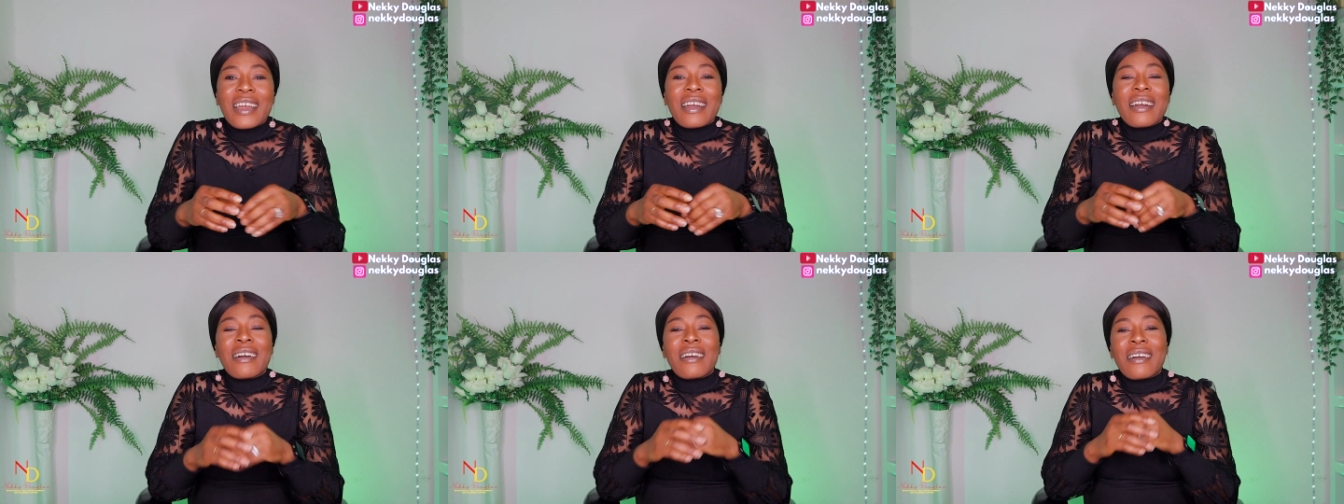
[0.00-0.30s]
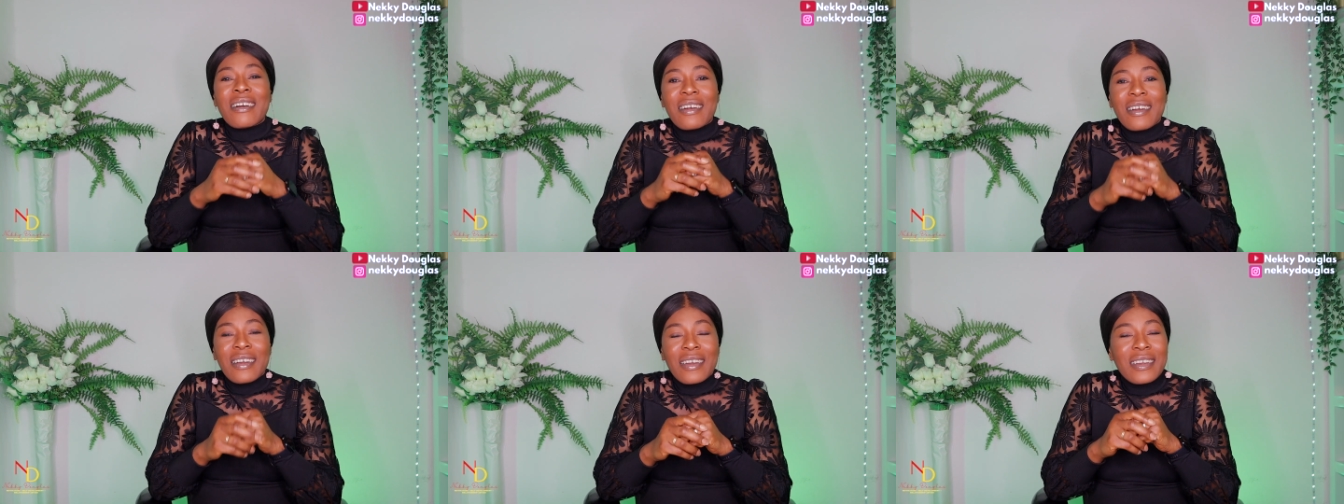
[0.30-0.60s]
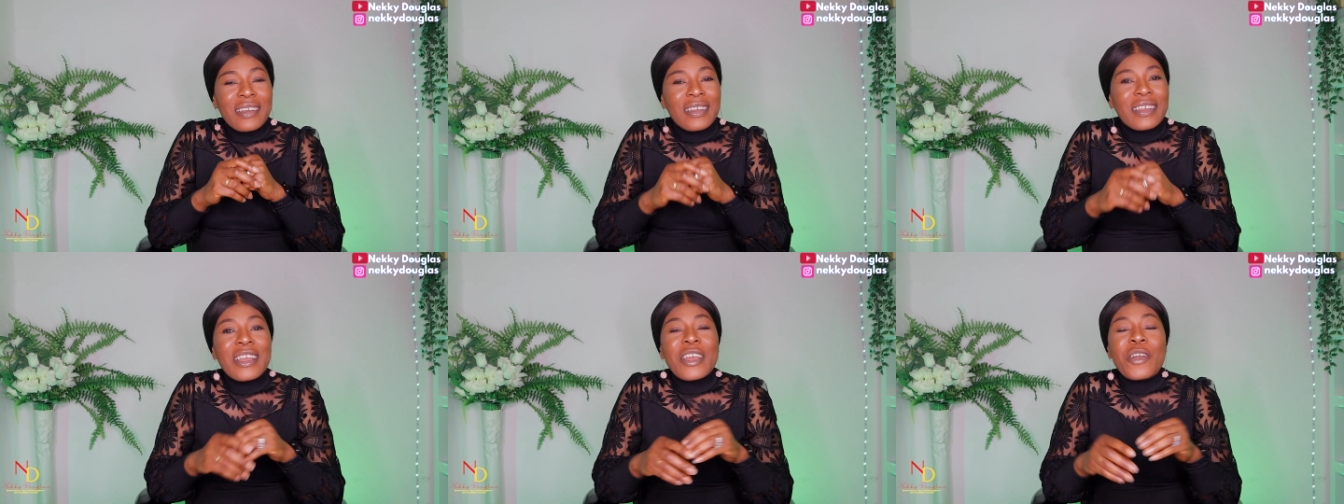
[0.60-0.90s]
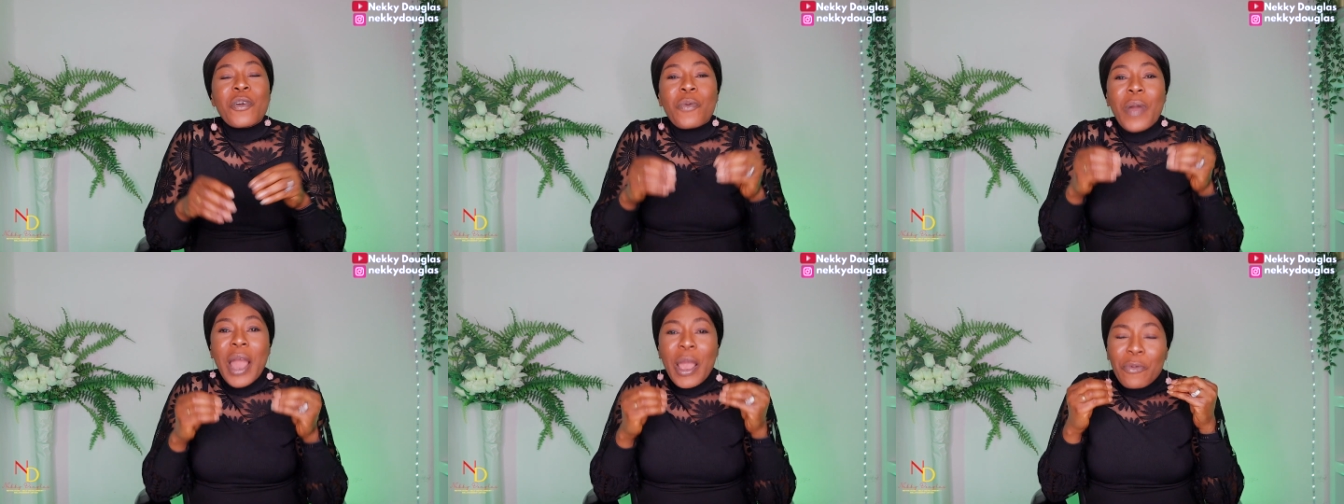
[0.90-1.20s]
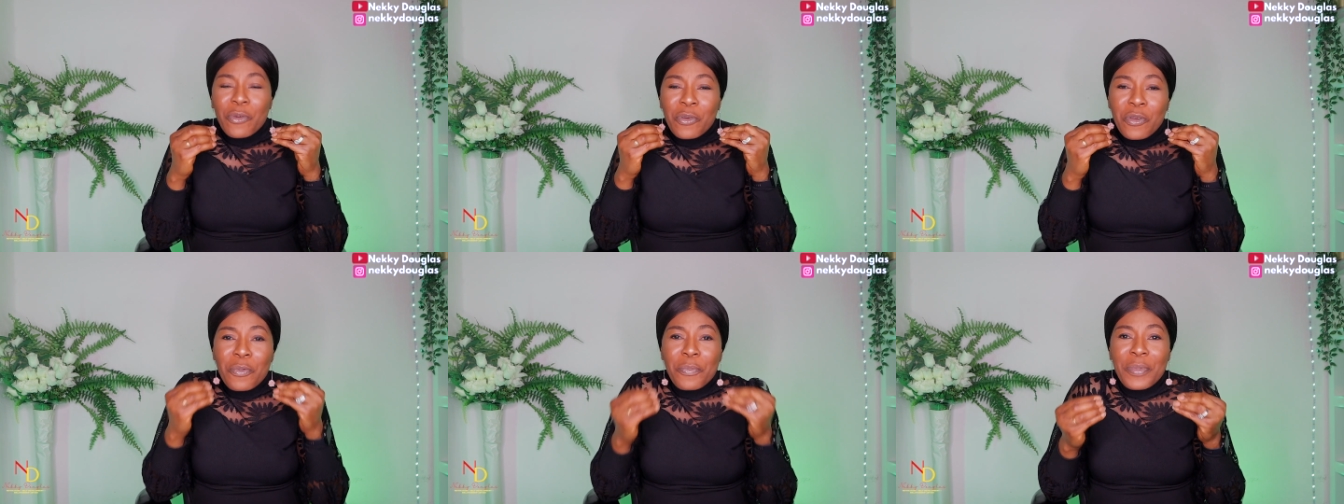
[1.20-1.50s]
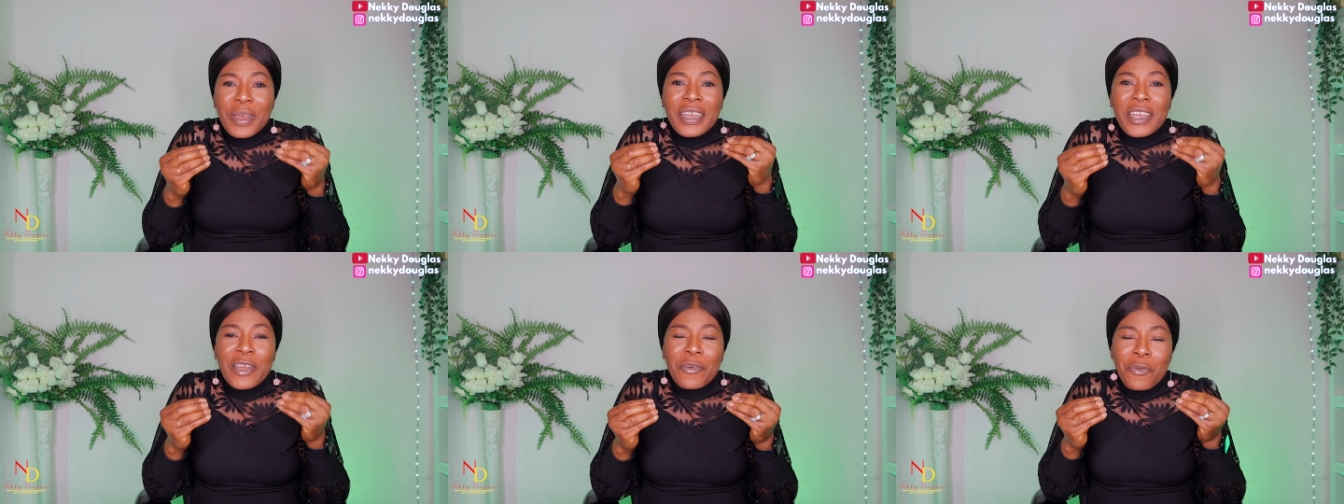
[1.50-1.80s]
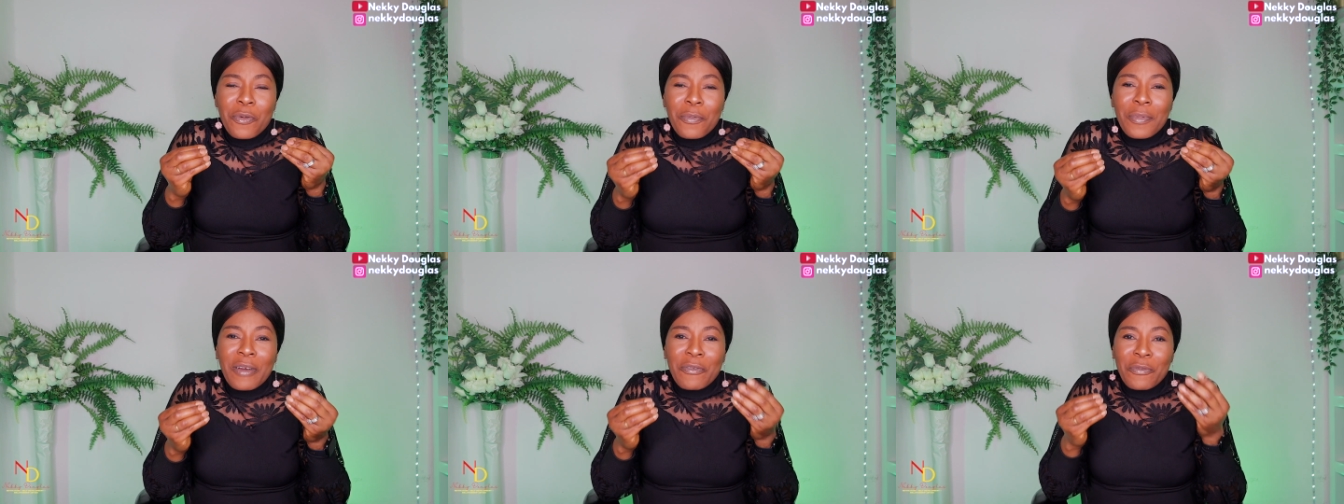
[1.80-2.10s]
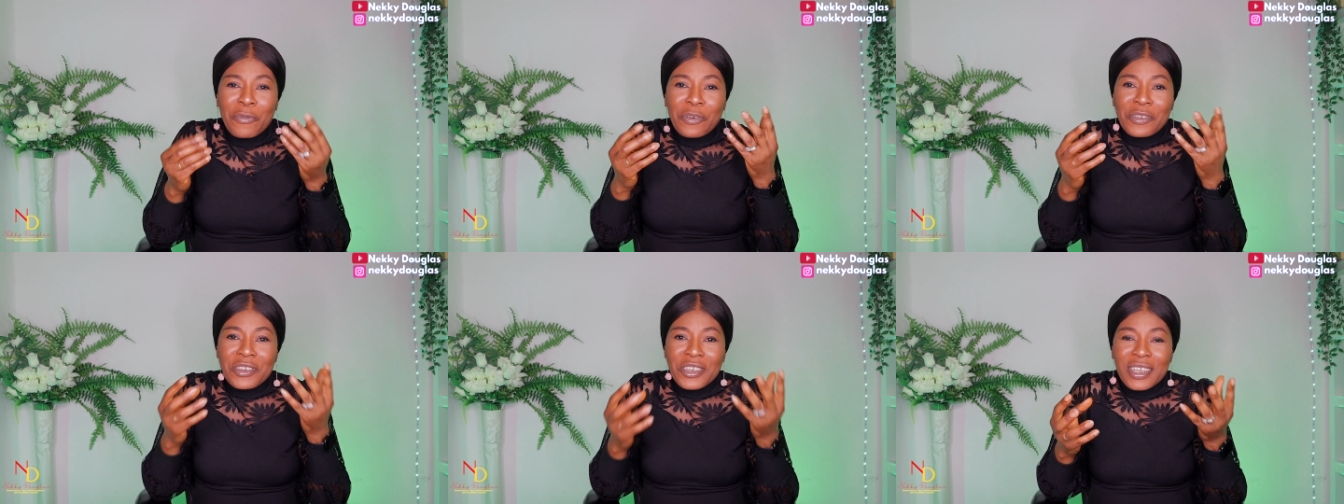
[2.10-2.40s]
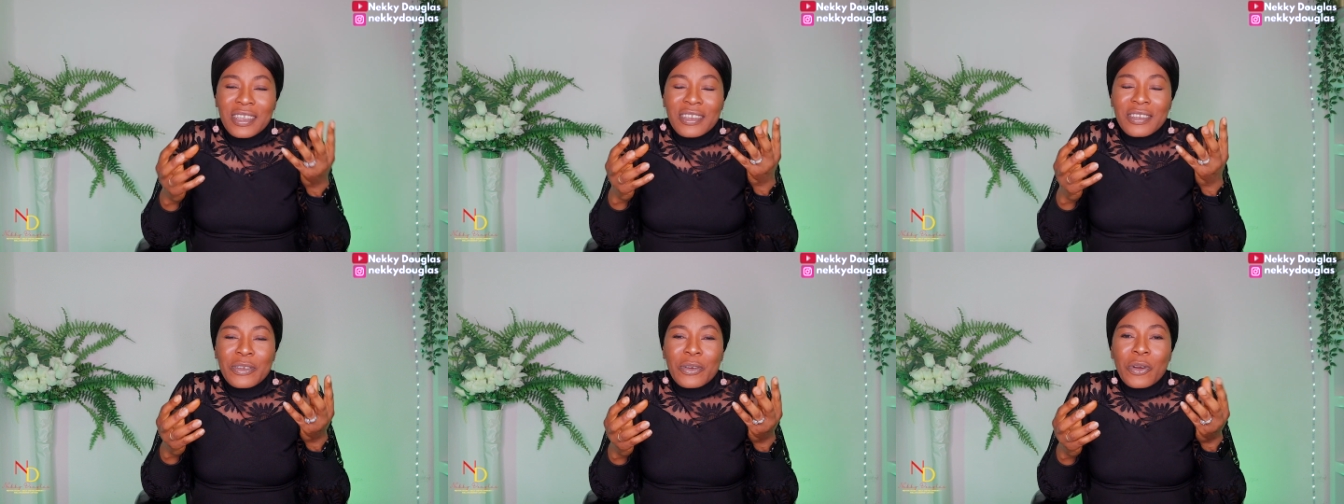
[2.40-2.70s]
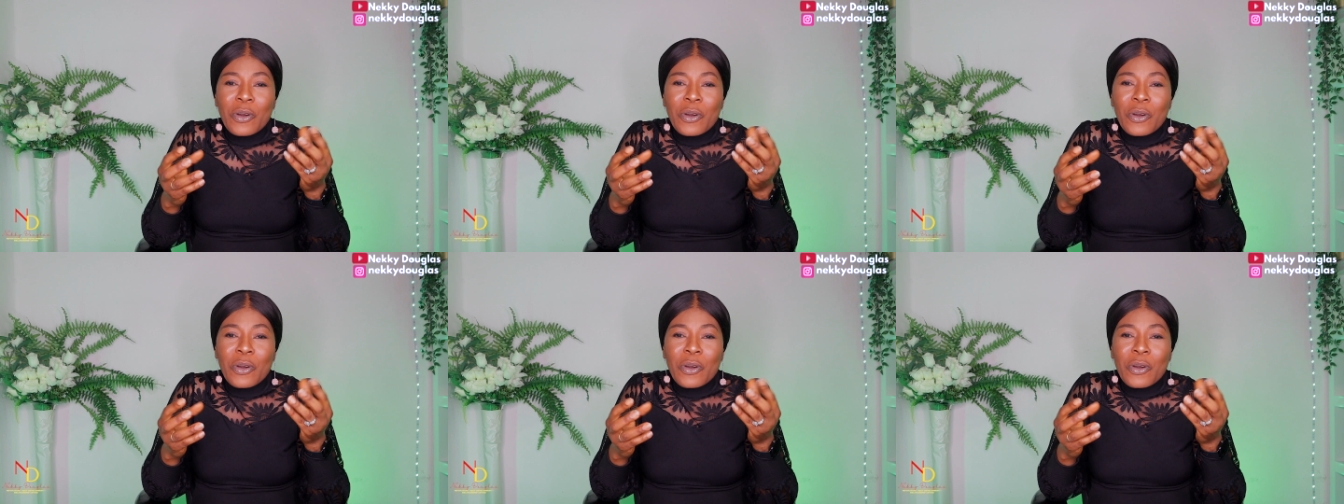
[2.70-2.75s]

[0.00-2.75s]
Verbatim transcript: Ah, uh, why would you beg a woman for change?